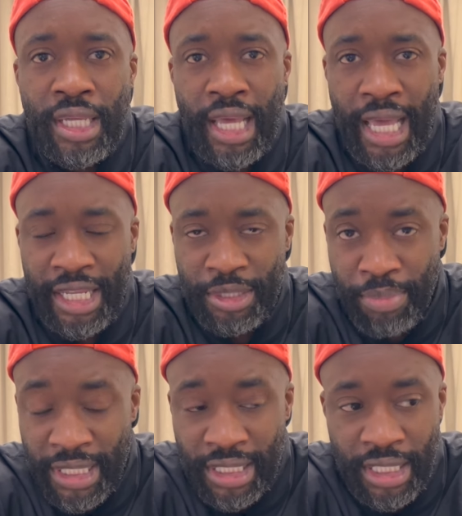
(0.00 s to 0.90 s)
And his
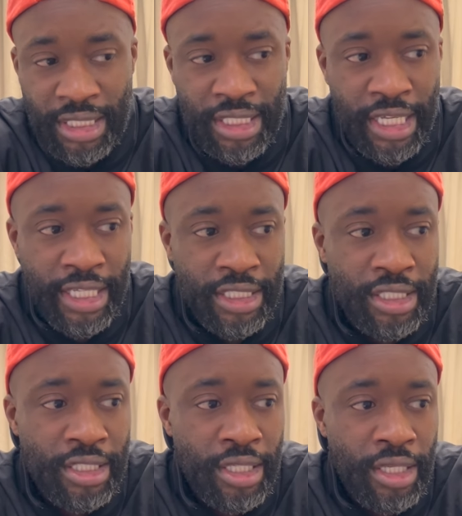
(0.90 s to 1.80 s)
business
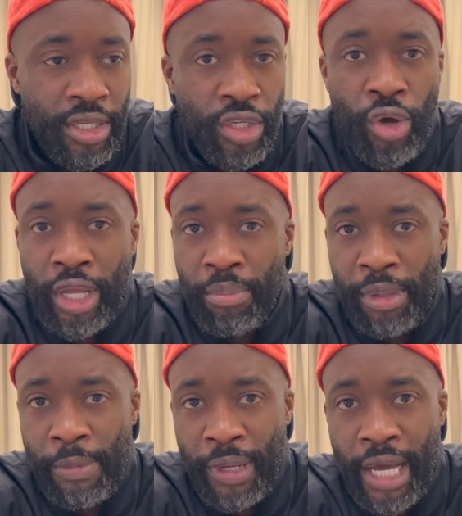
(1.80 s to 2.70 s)
is knocking
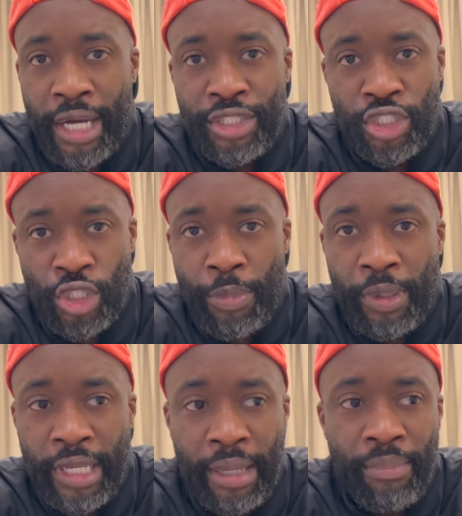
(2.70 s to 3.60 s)
people out and
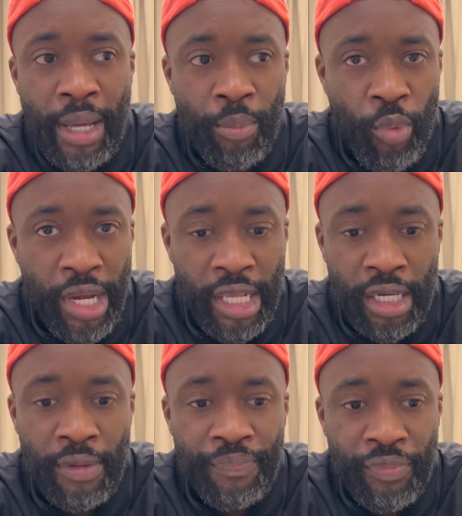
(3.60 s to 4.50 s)
stopping them and
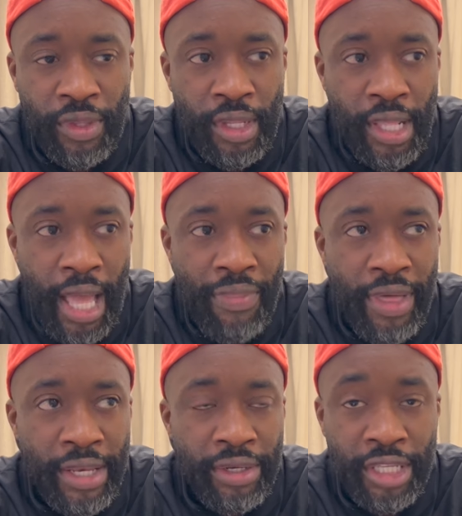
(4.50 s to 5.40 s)
winning and
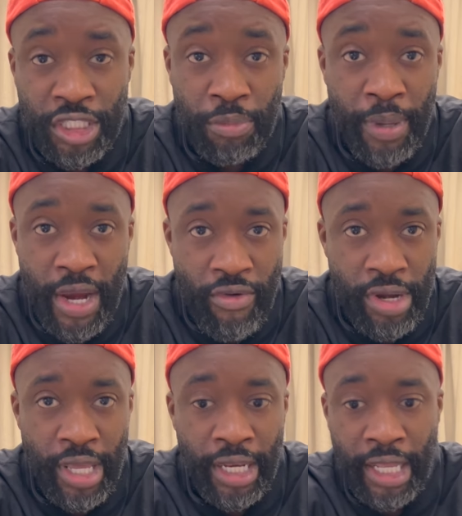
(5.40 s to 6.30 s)
then disappearing
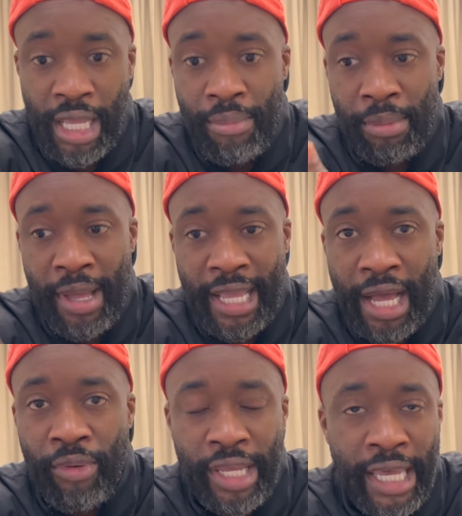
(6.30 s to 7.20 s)
and then coming back
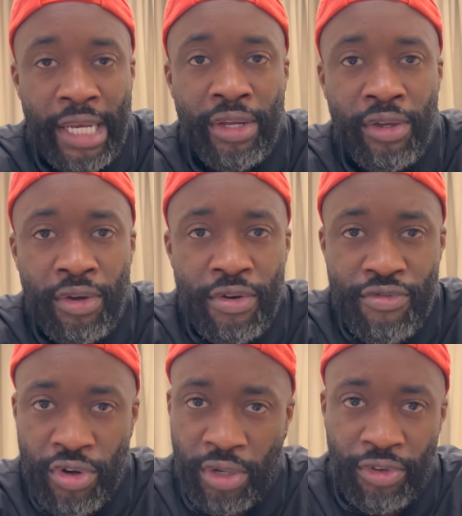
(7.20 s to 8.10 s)
out again
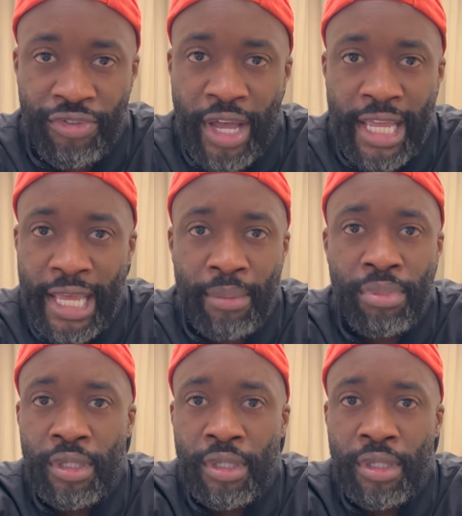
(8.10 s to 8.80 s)
for another fight camp.